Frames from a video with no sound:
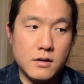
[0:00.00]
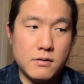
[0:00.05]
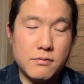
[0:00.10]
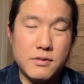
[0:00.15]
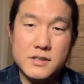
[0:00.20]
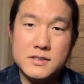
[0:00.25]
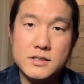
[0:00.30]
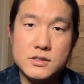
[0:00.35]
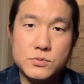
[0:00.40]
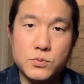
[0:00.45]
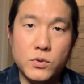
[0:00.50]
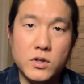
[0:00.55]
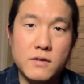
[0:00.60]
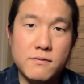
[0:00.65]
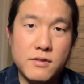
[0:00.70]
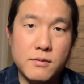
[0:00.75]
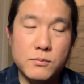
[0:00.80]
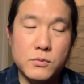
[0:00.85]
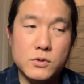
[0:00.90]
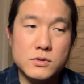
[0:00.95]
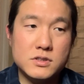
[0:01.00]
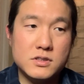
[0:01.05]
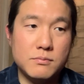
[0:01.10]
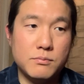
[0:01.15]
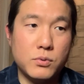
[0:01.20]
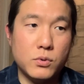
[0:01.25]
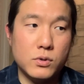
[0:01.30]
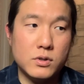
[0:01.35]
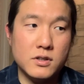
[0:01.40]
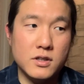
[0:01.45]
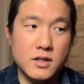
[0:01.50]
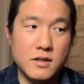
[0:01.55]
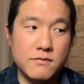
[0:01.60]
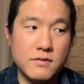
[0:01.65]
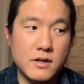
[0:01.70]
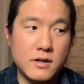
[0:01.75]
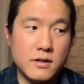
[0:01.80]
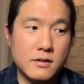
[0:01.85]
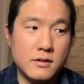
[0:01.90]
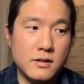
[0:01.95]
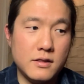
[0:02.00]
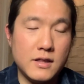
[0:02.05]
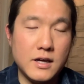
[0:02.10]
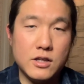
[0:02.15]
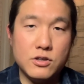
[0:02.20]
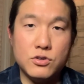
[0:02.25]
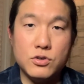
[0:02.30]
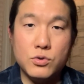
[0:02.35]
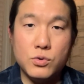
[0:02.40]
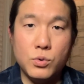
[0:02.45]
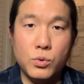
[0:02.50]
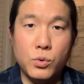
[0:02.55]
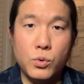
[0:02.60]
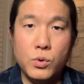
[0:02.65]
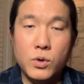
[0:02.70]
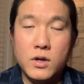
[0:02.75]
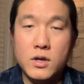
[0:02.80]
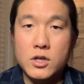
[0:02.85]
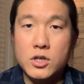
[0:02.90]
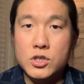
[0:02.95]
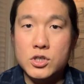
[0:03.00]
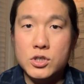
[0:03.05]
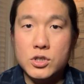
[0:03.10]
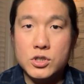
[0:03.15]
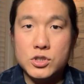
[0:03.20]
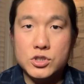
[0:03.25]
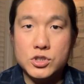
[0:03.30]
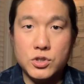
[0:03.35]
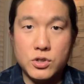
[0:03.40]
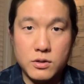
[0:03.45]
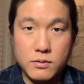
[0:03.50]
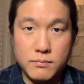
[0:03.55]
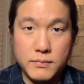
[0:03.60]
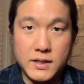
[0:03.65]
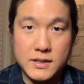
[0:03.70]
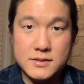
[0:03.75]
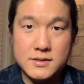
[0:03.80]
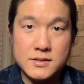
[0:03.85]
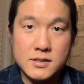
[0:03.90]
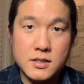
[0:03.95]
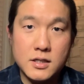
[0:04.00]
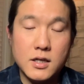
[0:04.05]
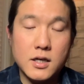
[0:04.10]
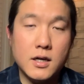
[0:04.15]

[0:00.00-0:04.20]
This is one of the most important events that you shouldn't miss